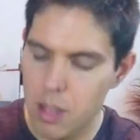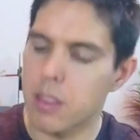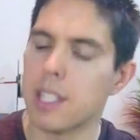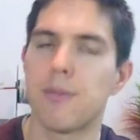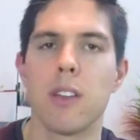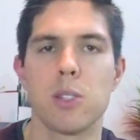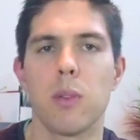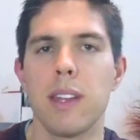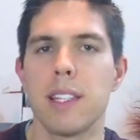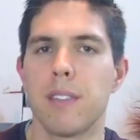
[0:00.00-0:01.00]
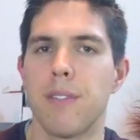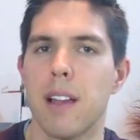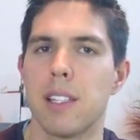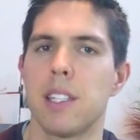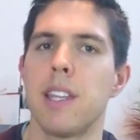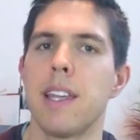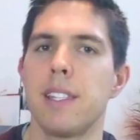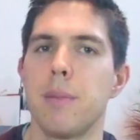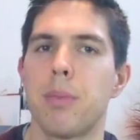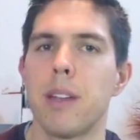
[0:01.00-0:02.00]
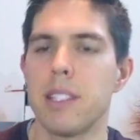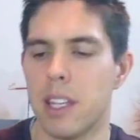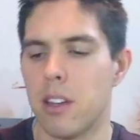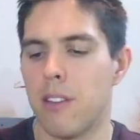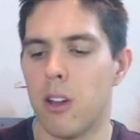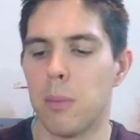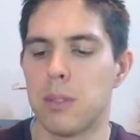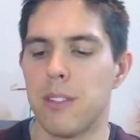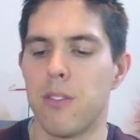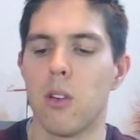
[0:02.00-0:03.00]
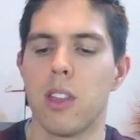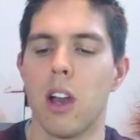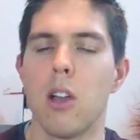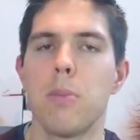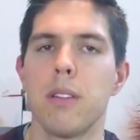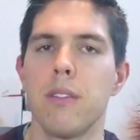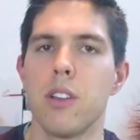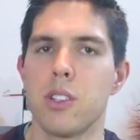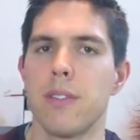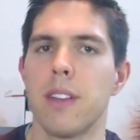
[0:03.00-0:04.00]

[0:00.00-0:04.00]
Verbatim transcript: This first one is a fast and easy print, and I've opted for the open version for